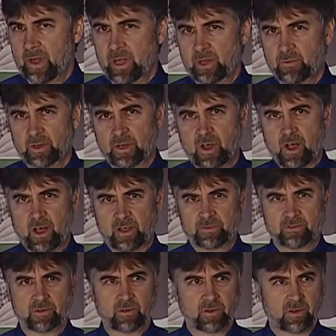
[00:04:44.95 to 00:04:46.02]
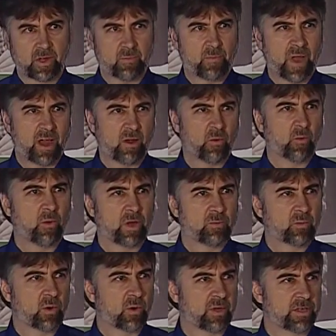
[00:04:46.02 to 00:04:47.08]
it would cost about
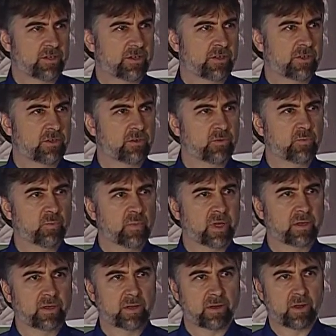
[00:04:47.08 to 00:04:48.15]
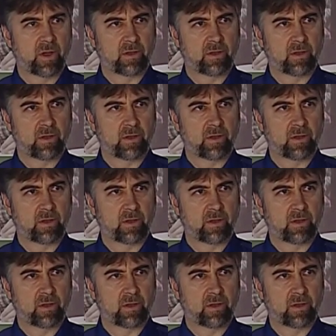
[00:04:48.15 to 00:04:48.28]
$1.2 million.